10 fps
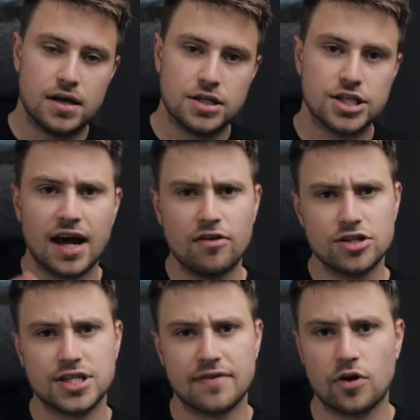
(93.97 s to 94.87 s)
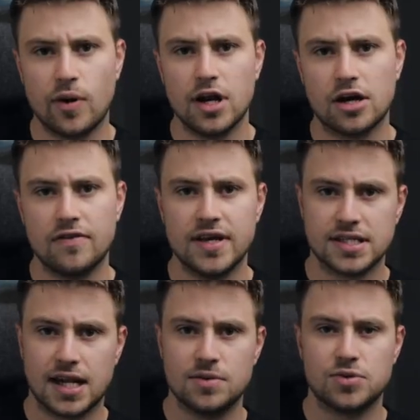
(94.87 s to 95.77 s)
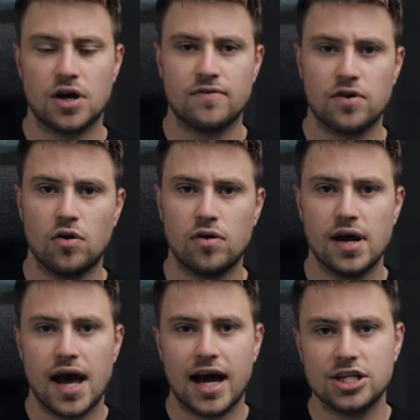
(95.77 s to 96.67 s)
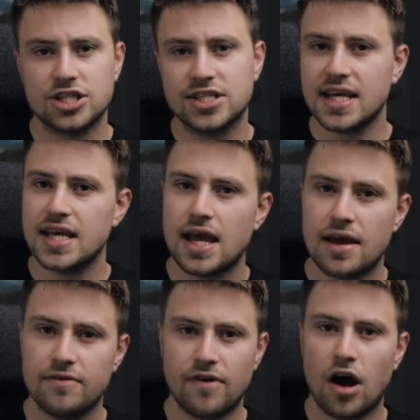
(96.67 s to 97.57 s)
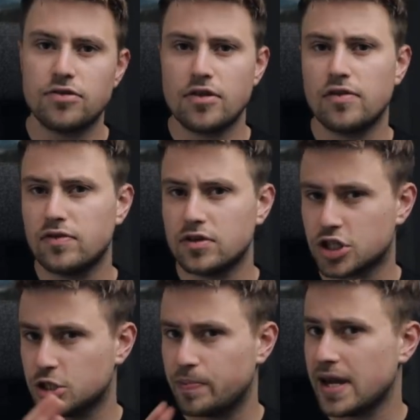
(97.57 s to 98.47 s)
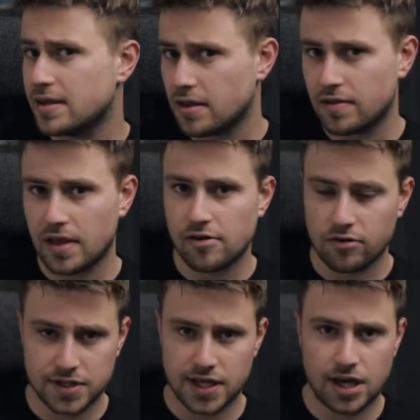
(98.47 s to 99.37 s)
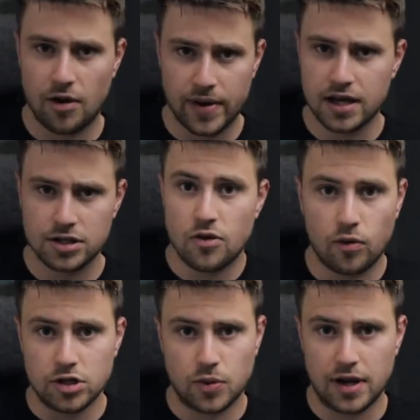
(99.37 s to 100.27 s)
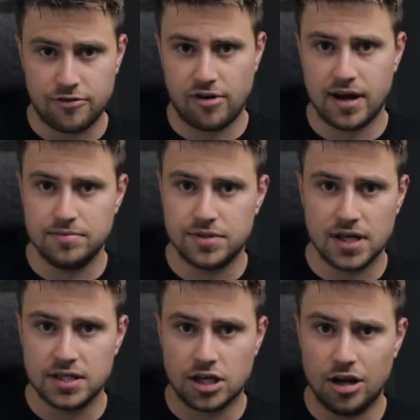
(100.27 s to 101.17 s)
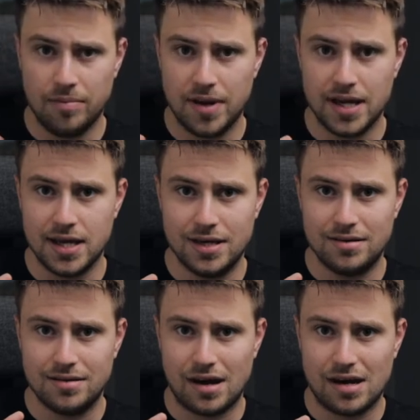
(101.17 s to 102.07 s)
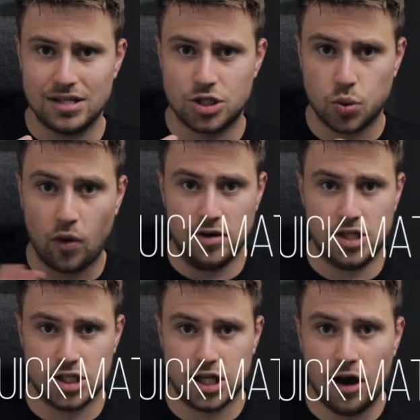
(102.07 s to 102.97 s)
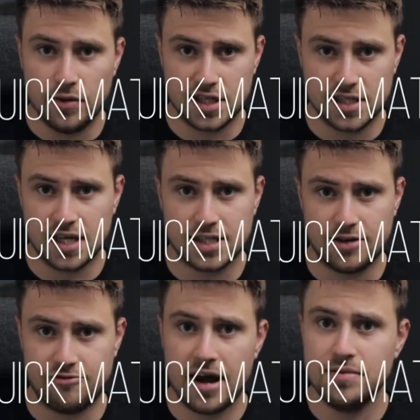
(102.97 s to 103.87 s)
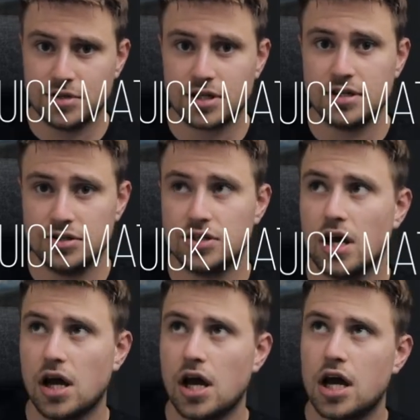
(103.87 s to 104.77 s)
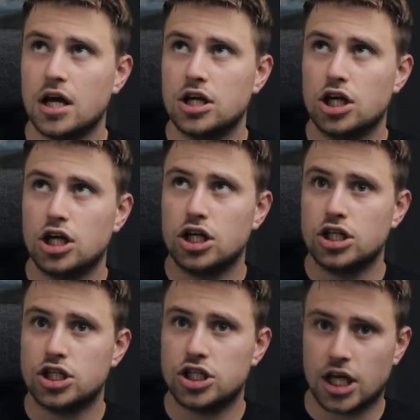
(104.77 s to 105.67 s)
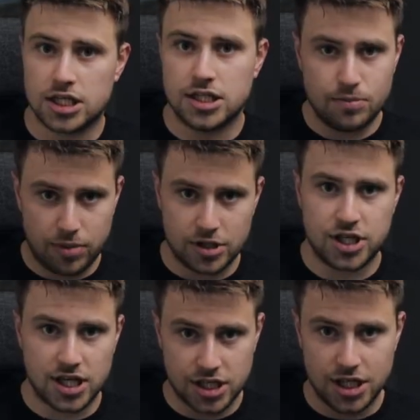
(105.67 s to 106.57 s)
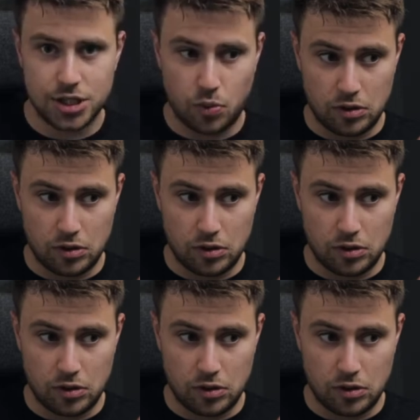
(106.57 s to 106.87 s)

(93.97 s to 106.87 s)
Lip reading: So now let's just have a quick look at these clips that I've got and just see if, other than the speed that they're obviously going, because the 120 frames is going to be twice as slow as the 60 frames, because 60 plus 60 is